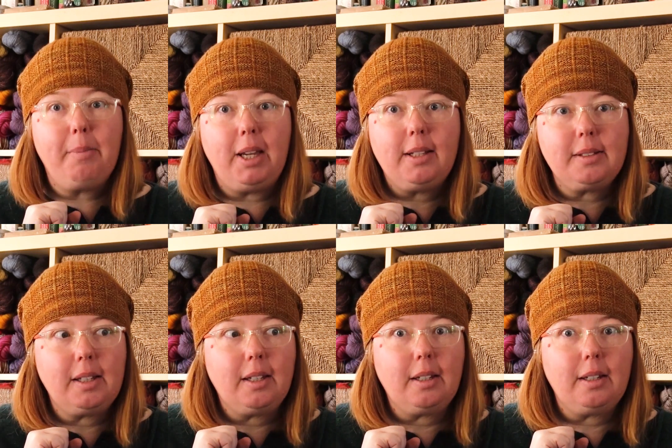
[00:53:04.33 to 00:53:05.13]

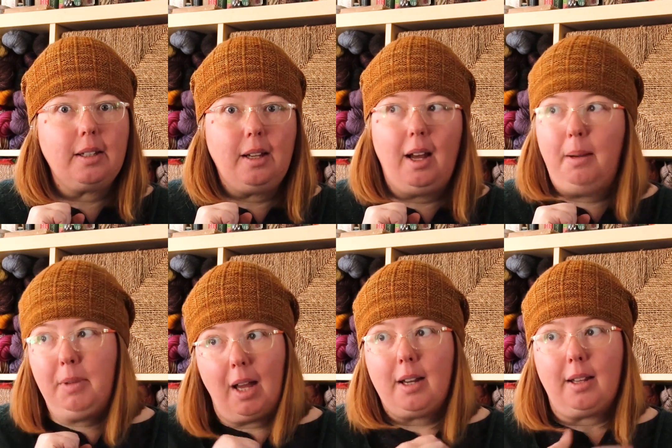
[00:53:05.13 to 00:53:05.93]
amazing. I'm
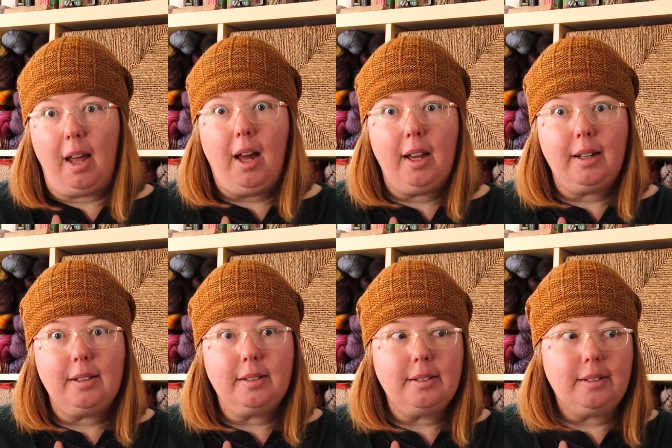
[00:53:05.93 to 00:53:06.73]
not gonna lie.
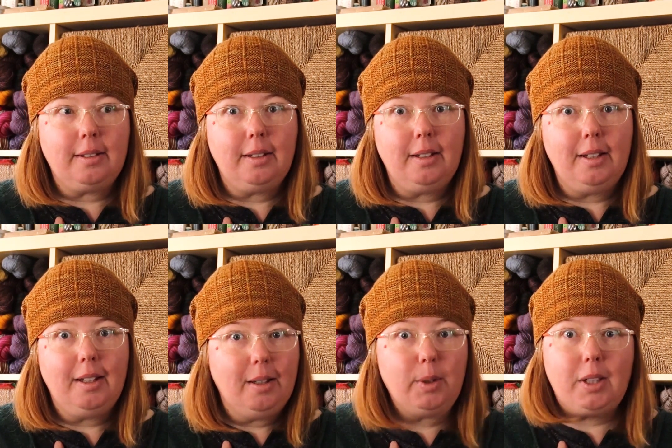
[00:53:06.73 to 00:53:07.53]

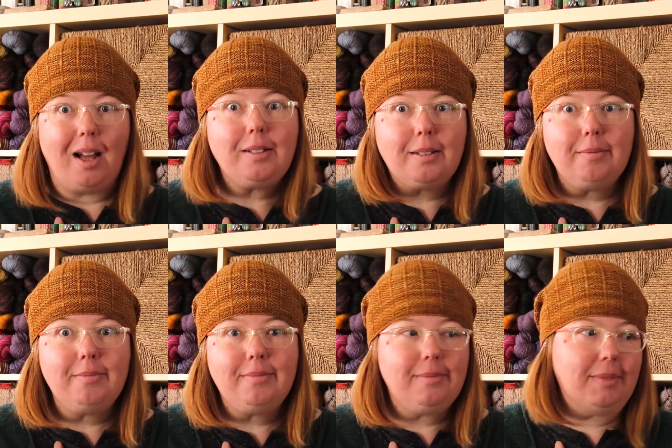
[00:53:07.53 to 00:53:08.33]
It was awesome.
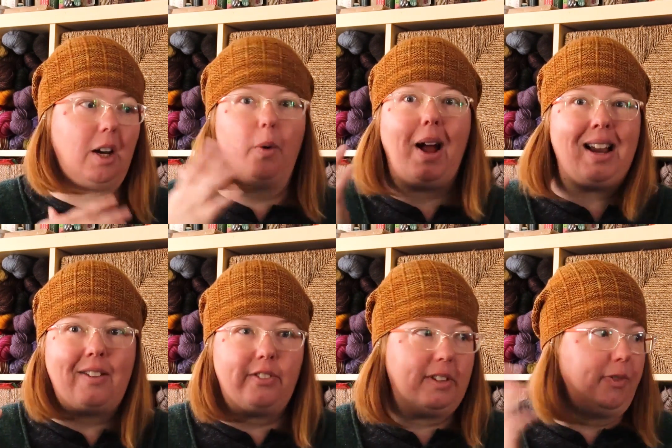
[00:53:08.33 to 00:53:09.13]
I don't know why I
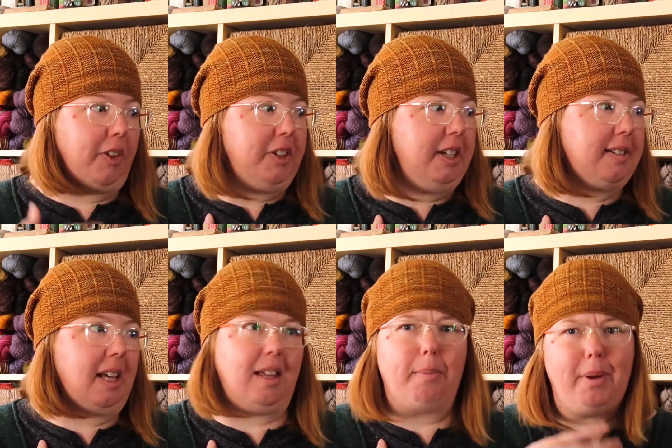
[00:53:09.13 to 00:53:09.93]
have felt the need to
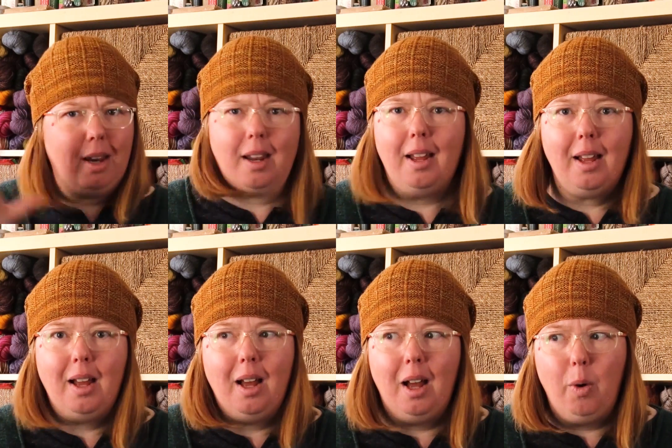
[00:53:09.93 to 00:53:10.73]
say that, but
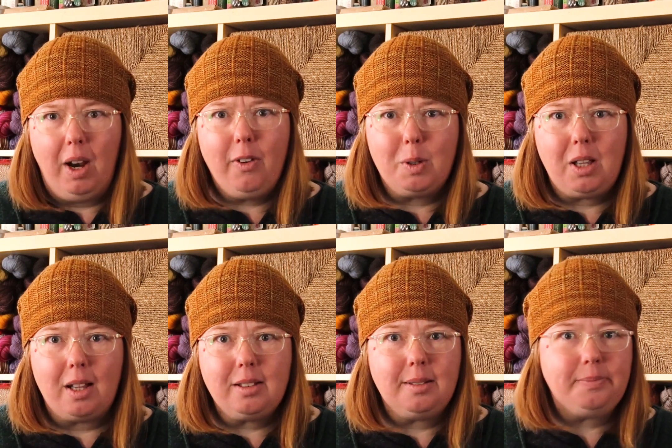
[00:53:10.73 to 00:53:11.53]
whatever, was
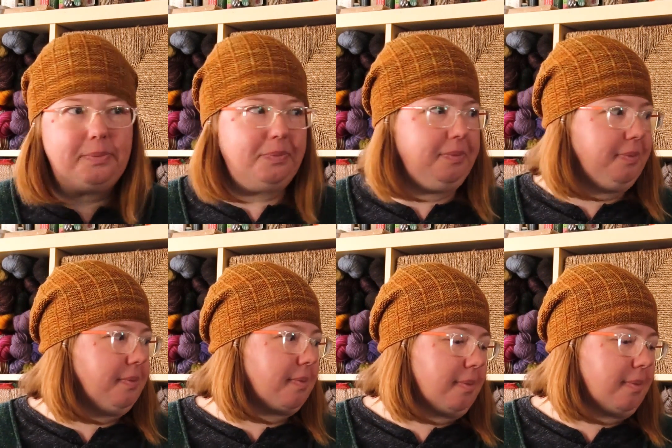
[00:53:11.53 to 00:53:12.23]
awesome.